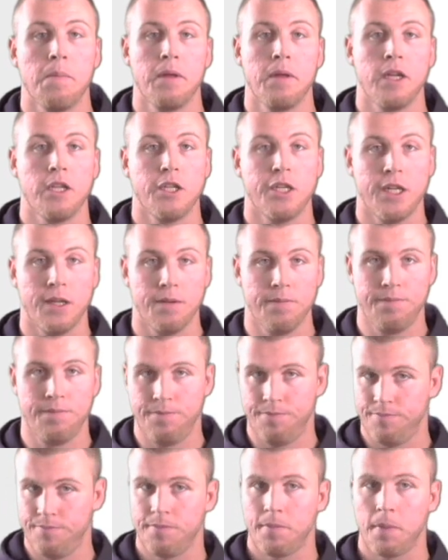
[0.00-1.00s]
Billie Jean.
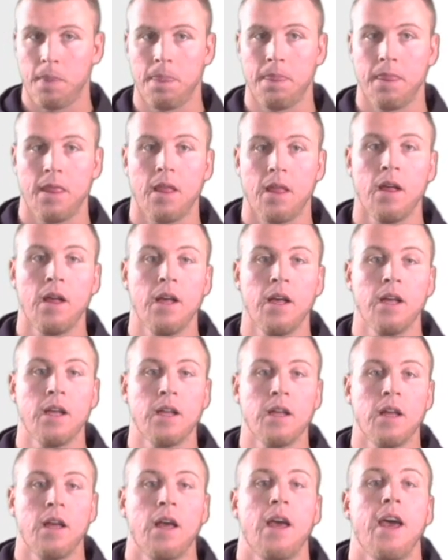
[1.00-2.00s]

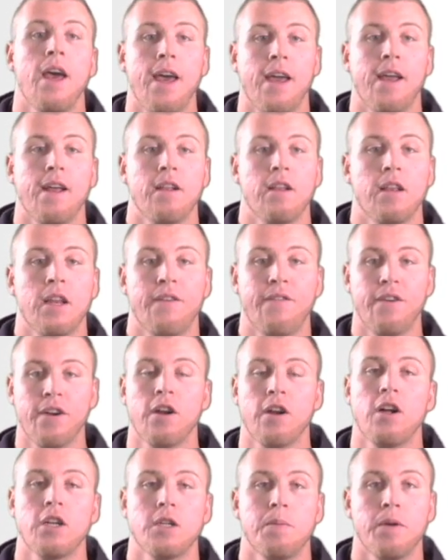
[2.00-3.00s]
Hey, if you're an
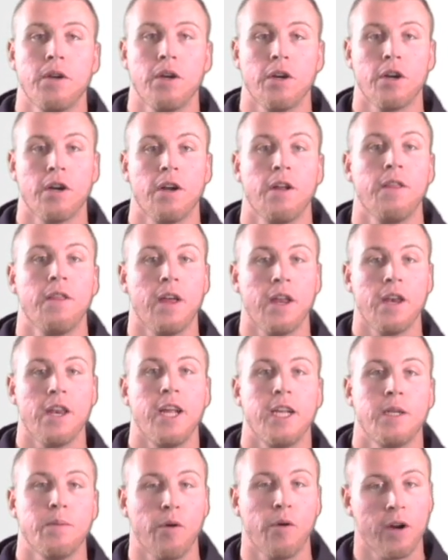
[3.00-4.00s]
entrepreneur that
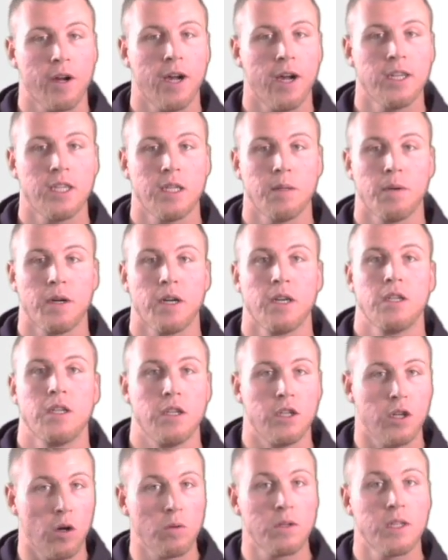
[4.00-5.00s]
needs more customers,
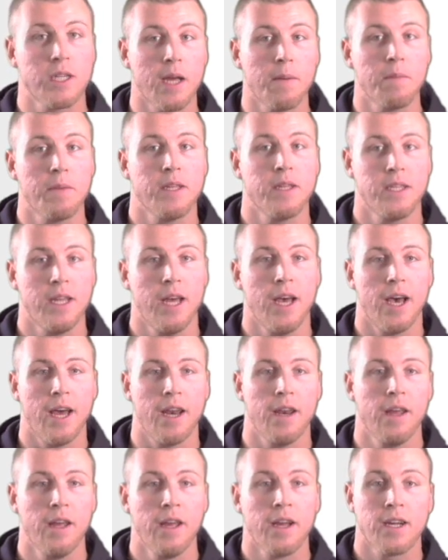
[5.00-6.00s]
don't skip this
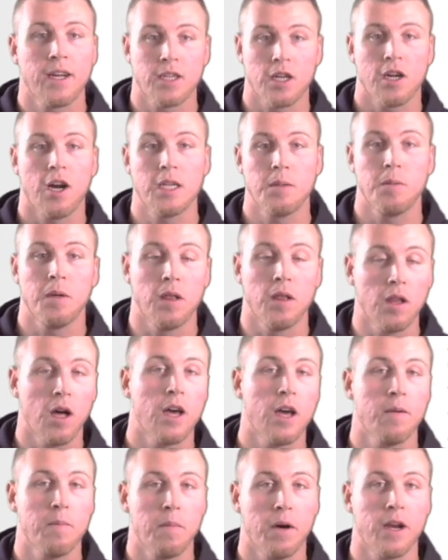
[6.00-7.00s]
ad, because it cost me a
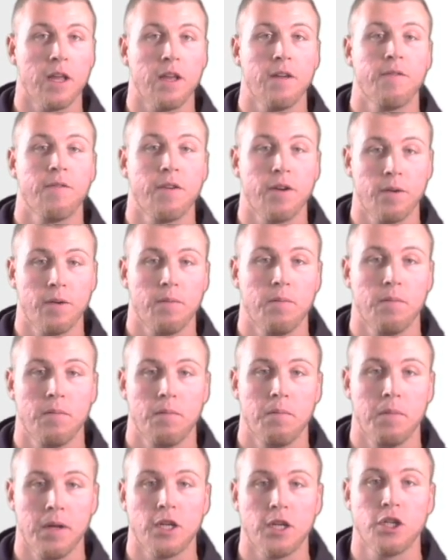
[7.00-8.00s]
lot of money for
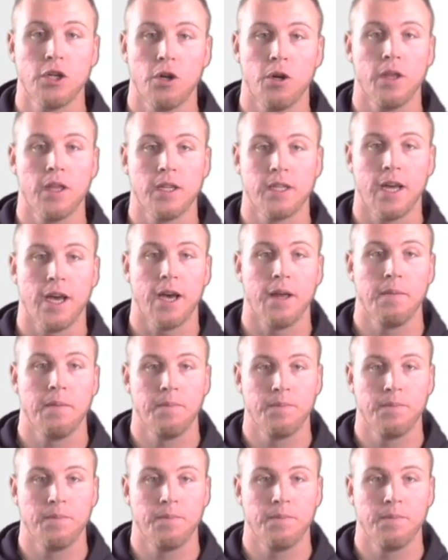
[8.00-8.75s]
me to show you this ad.